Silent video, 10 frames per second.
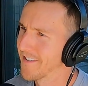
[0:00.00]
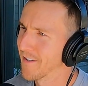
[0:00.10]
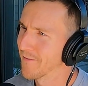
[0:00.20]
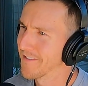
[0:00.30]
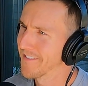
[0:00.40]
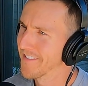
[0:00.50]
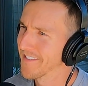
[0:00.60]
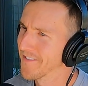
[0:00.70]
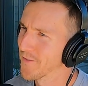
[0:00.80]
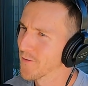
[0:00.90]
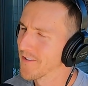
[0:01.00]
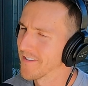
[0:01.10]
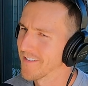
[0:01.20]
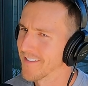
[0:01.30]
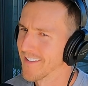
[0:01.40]
Delfin,
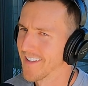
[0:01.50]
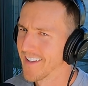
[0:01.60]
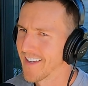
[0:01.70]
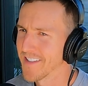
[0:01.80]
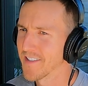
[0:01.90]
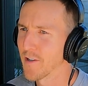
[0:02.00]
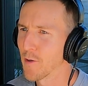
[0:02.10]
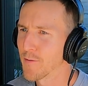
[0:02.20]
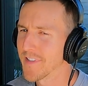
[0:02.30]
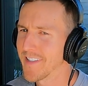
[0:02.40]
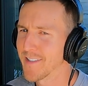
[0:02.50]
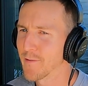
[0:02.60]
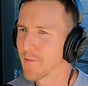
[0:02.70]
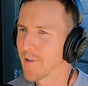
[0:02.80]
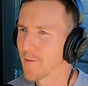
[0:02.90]
for as an OT
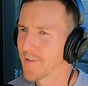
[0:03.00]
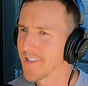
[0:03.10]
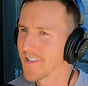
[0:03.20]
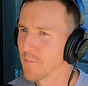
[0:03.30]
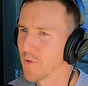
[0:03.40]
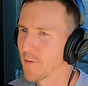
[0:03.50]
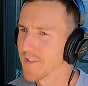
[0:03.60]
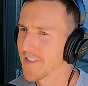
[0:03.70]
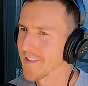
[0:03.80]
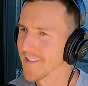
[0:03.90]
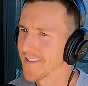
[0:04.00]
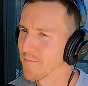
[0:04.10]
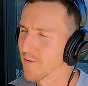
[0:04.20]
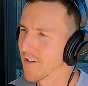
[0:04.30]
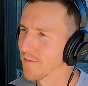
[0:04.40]
to an OT, bro-T as
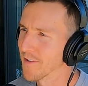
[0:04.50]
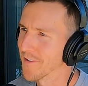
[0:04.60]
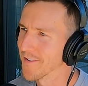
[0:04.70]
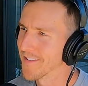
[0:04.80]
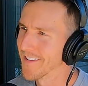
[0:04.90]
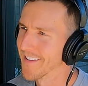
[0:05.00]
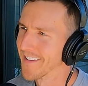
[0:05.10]
we're often called.